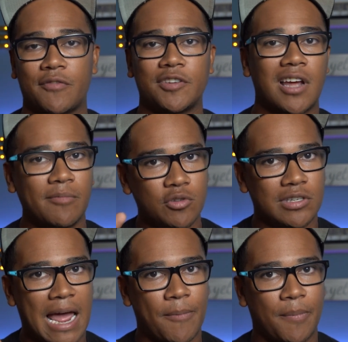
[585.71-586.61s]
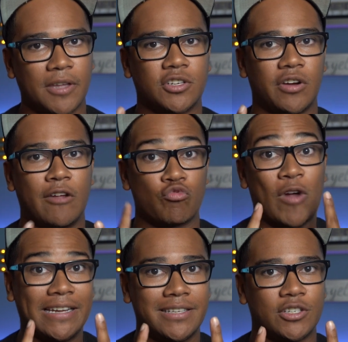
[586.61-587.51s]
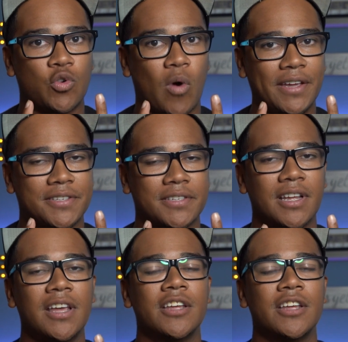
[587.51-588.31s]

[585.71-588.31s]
Every time you snap a picture, it writes it twice.